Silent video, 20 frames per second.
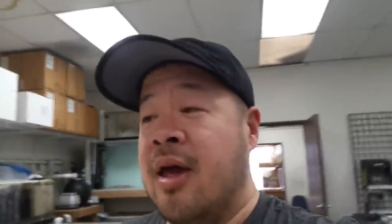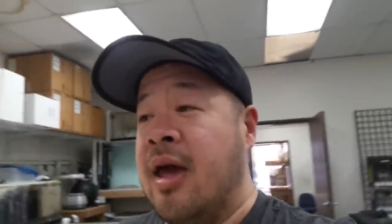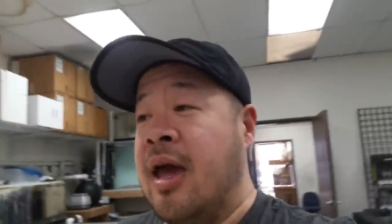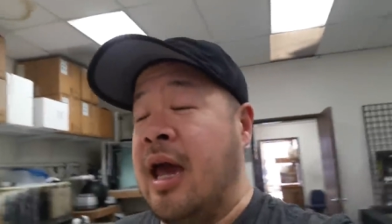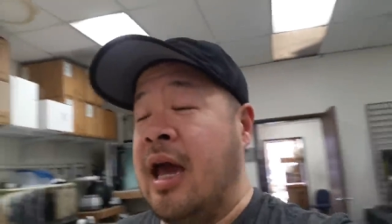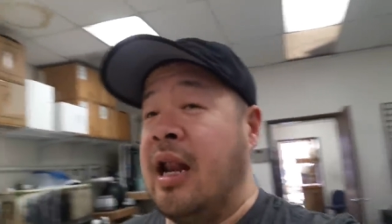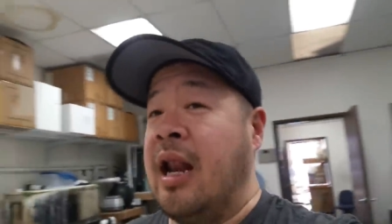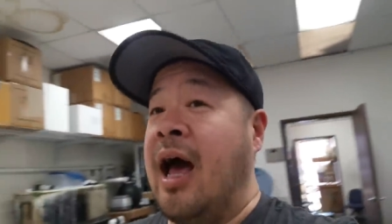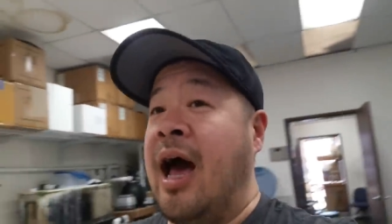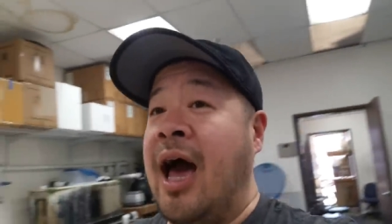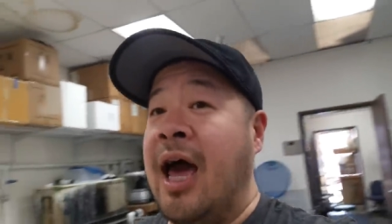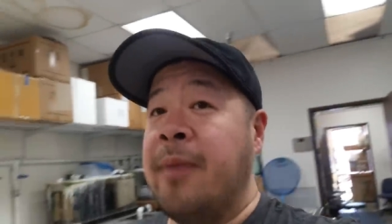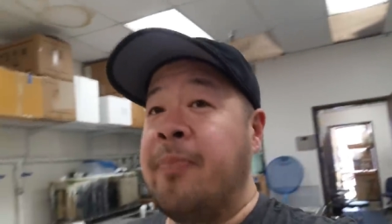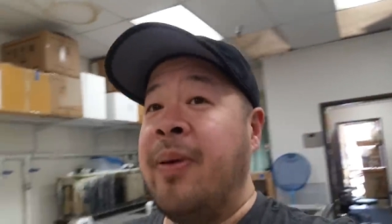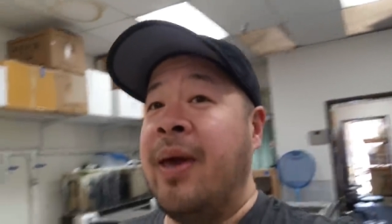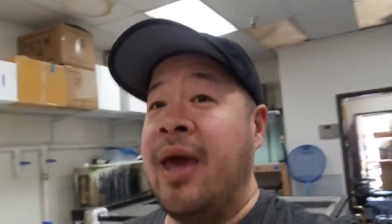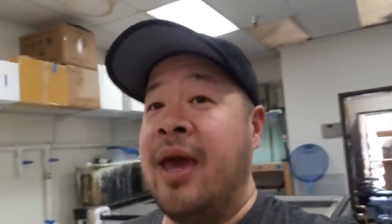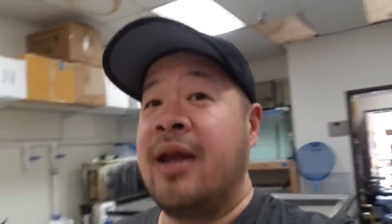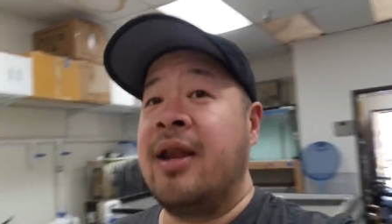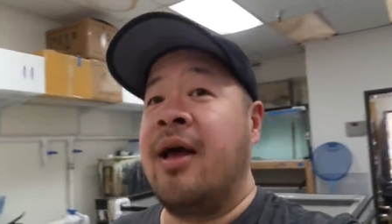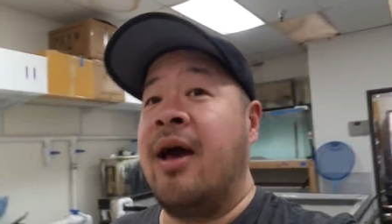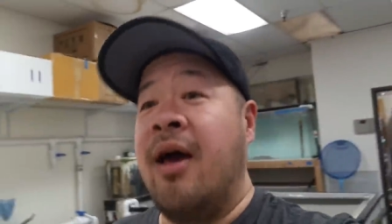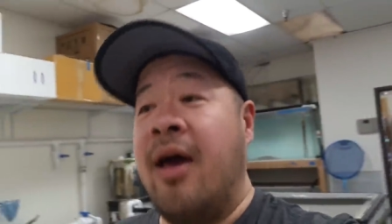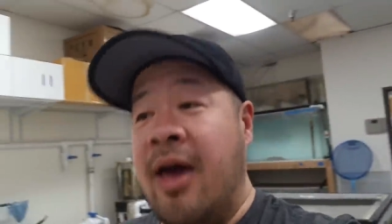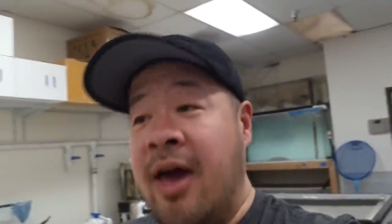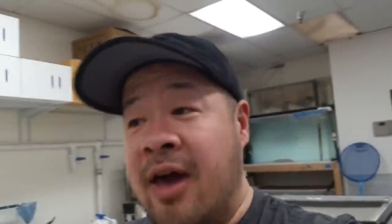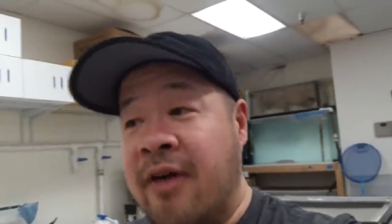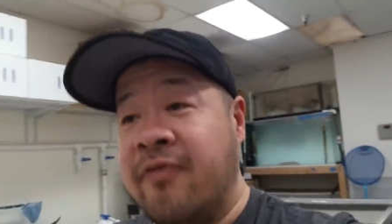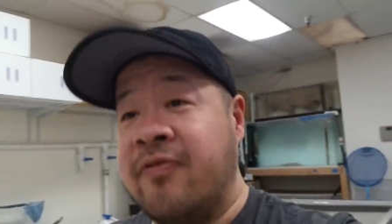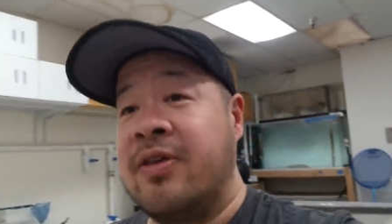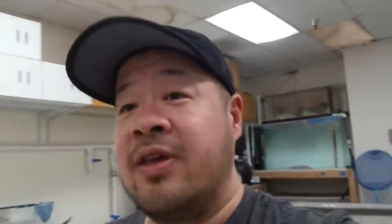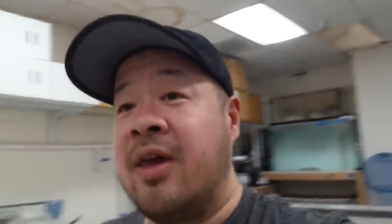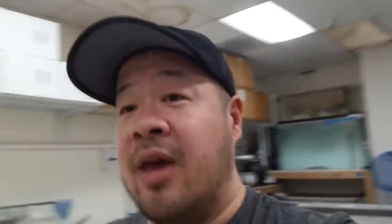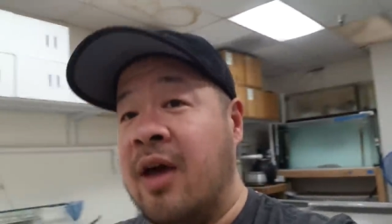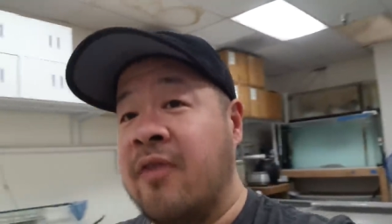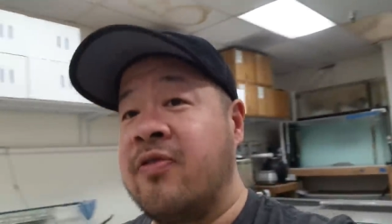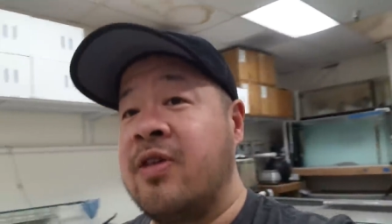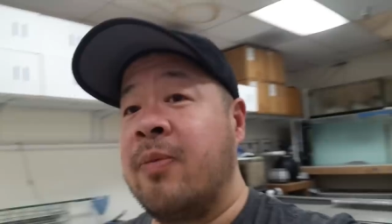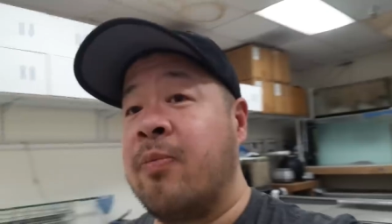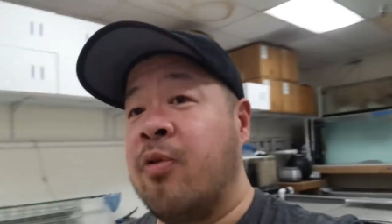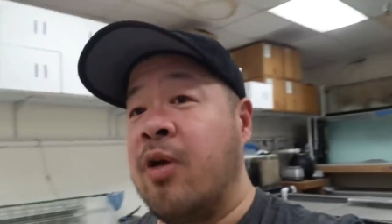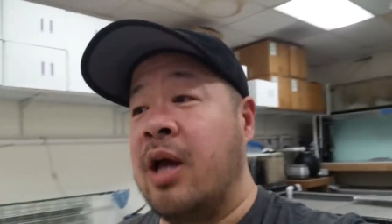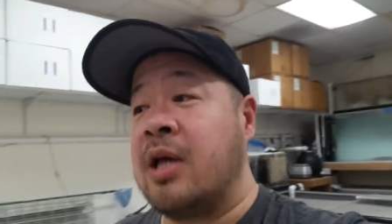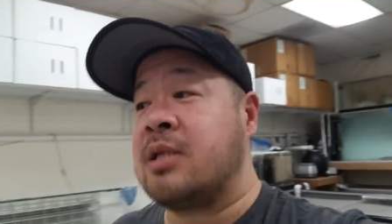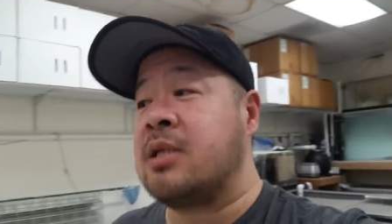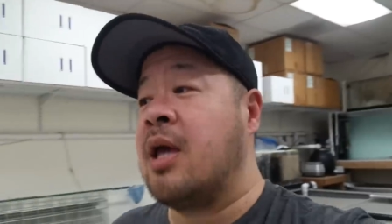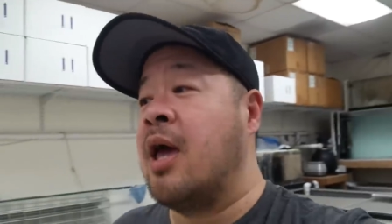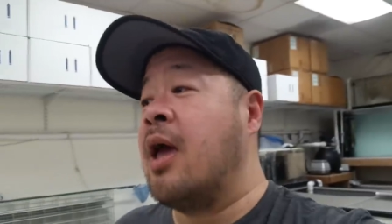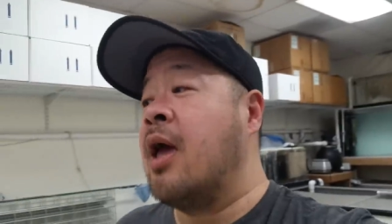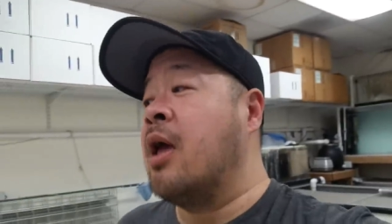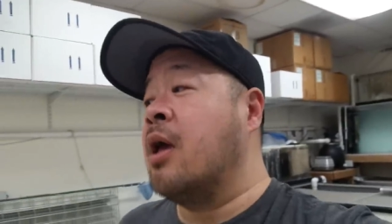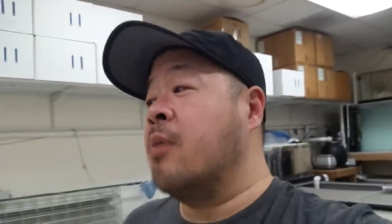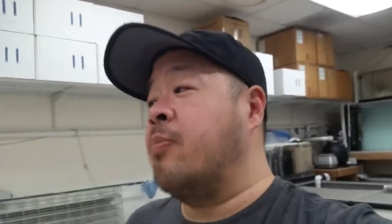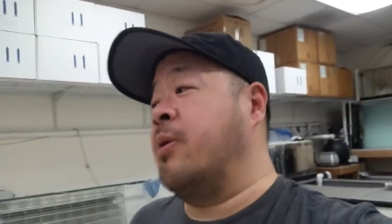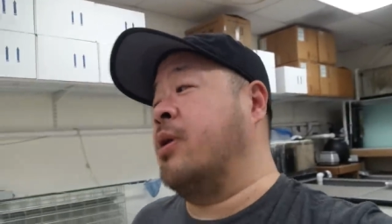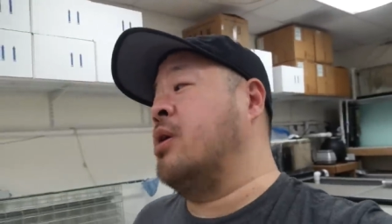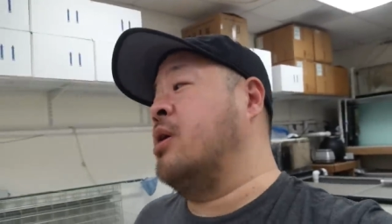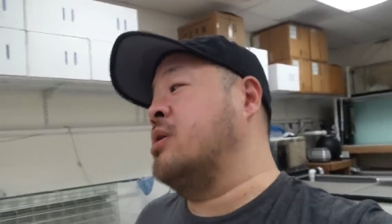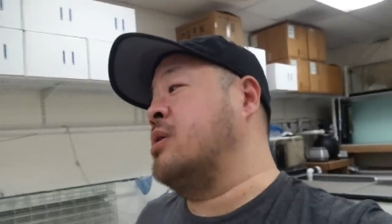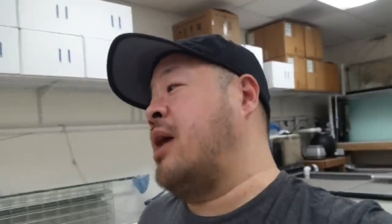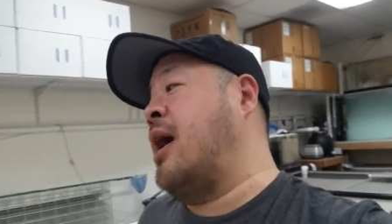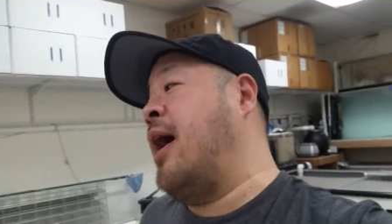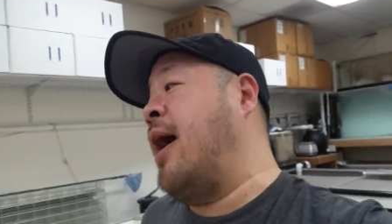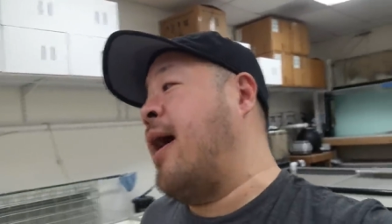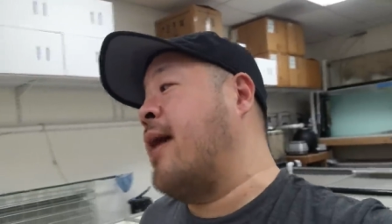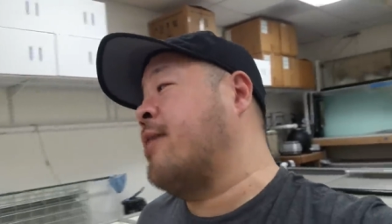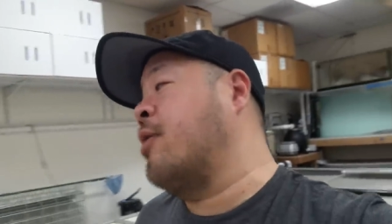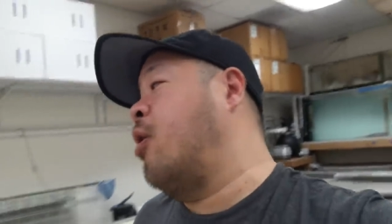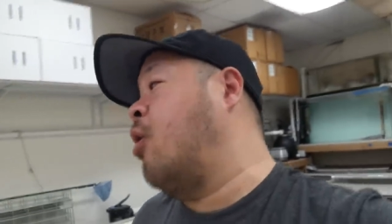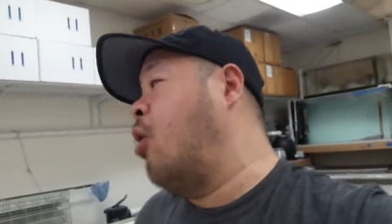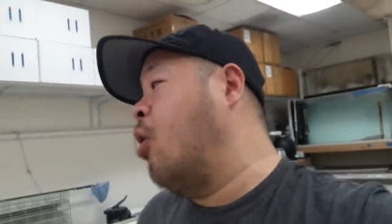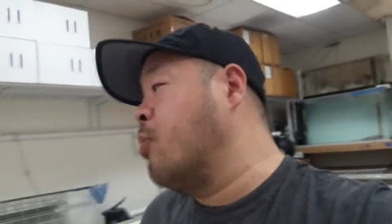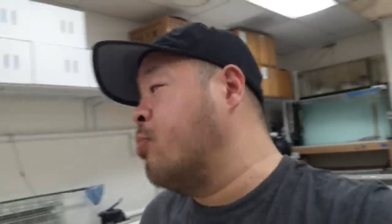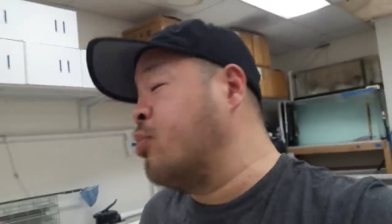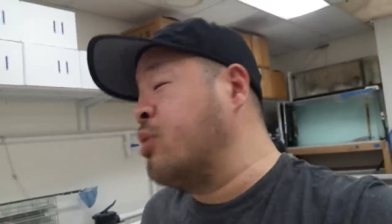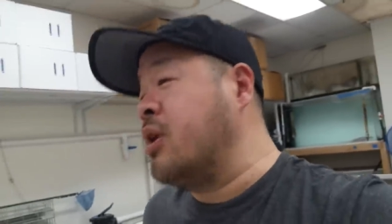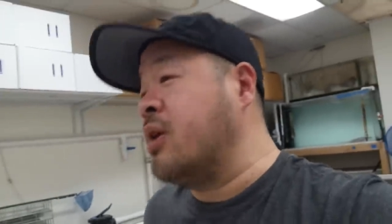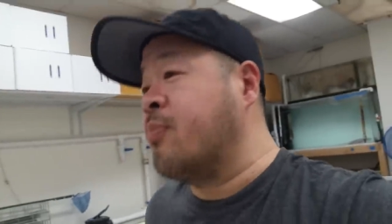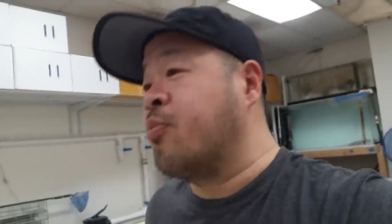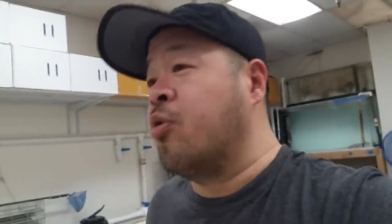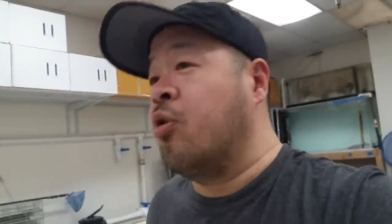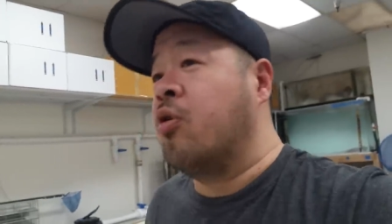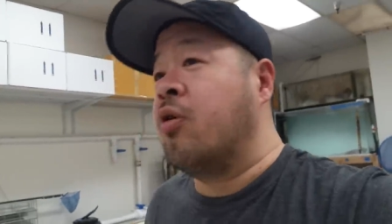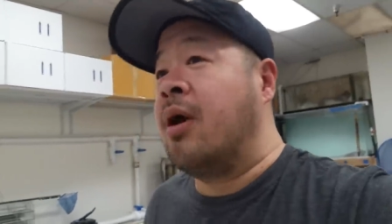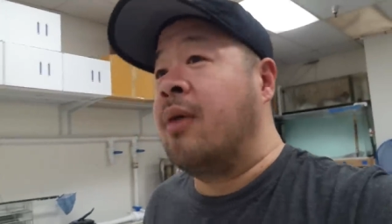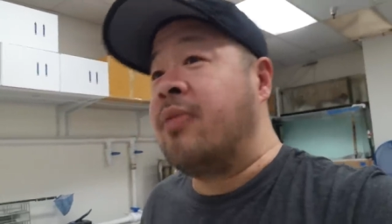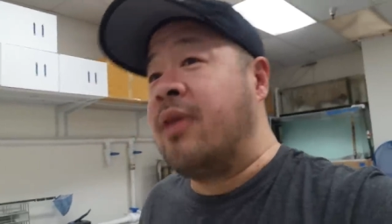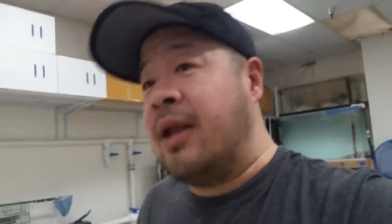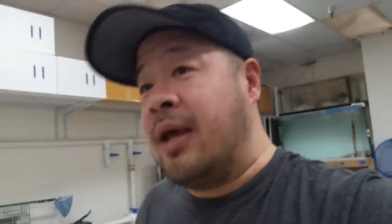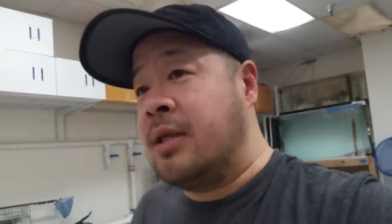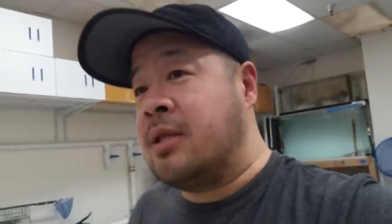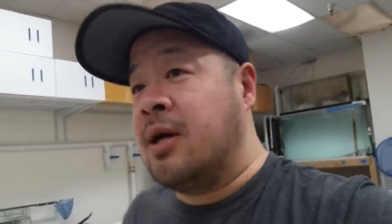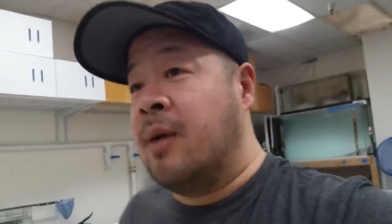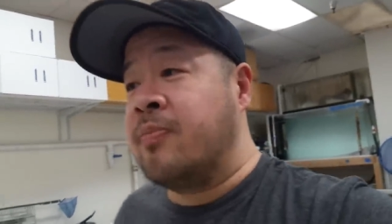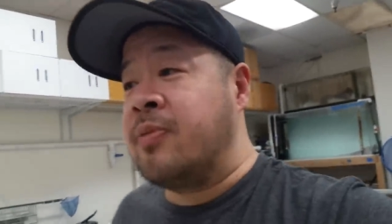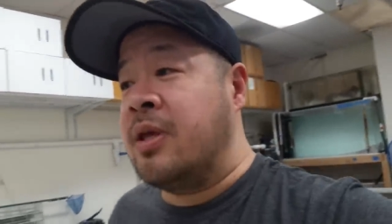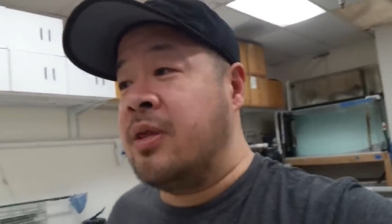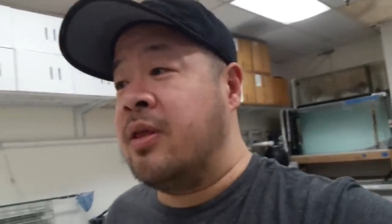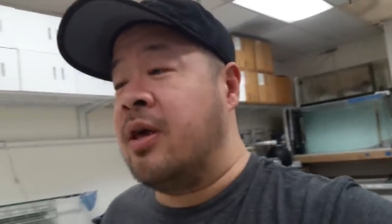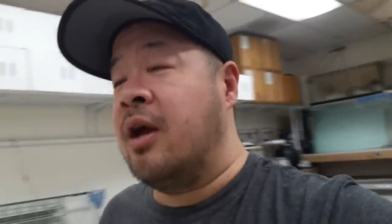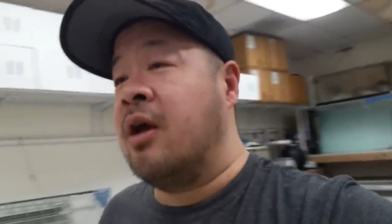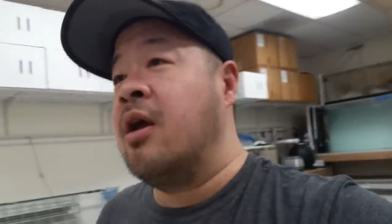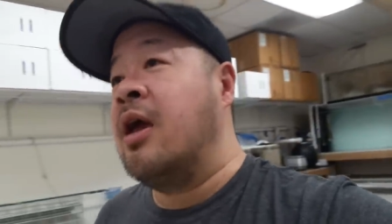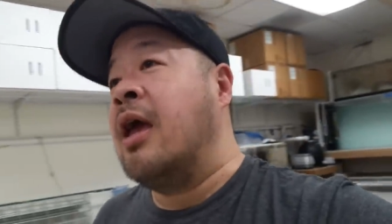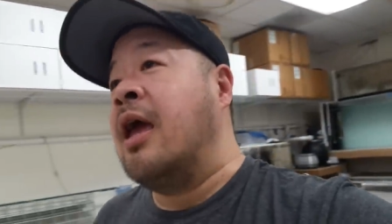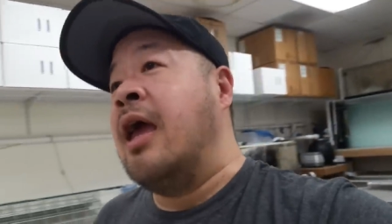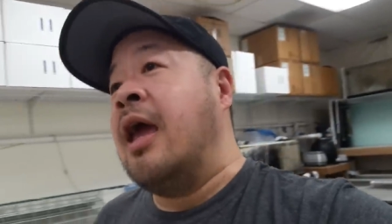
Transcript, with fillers: And I paid a hefty, hefty price because I had a whole breeding program that I dumped in there,